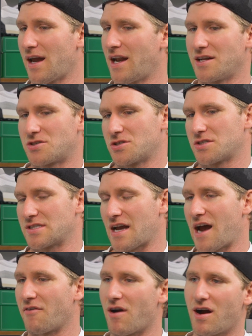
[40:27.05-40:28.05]
And it just
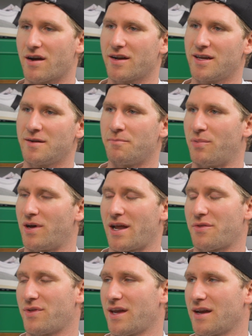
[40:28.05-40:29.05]
skyrocketed. But
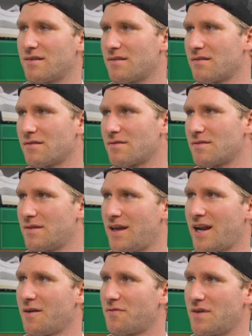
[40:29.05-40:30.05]
I think the
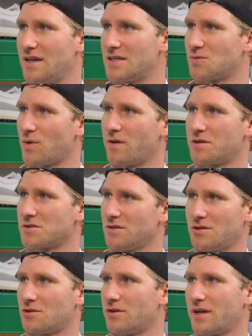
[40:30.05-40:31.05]
NFTs where there's
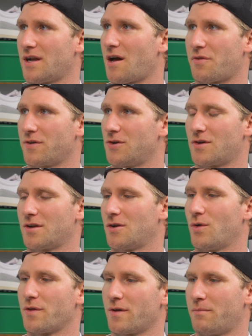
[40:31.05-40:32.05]
literally nothing you can
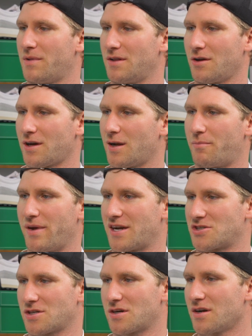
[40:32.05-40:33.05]
do with them but look at a
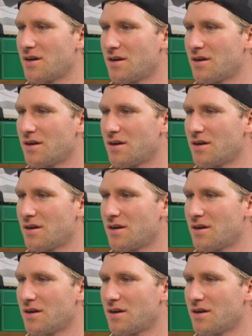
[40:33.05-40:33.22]
picture.